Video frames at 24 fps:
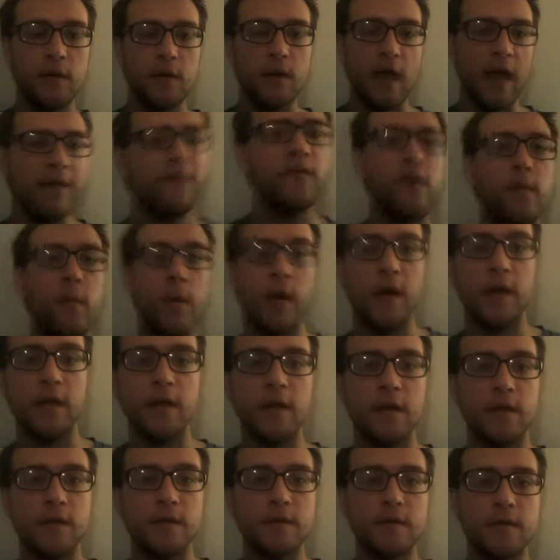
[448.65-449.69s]
Everybody
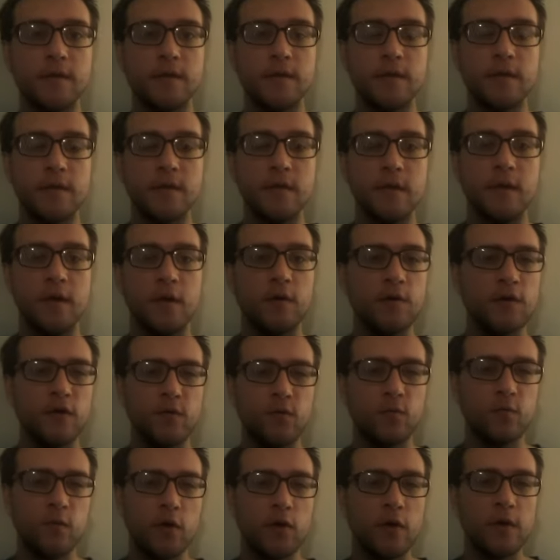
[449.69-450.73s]
is. Just
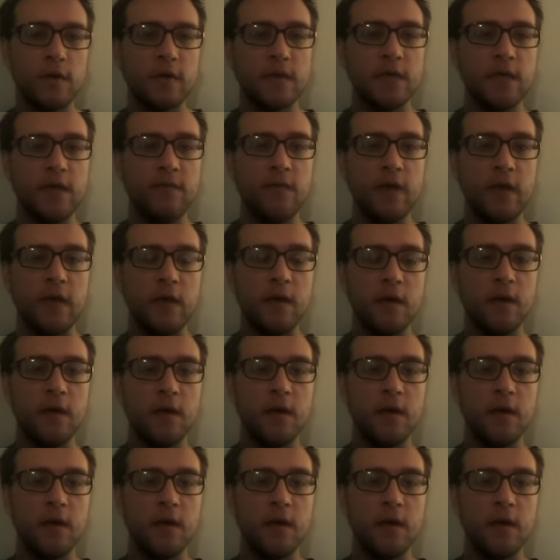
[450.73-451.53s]
turn on the TV,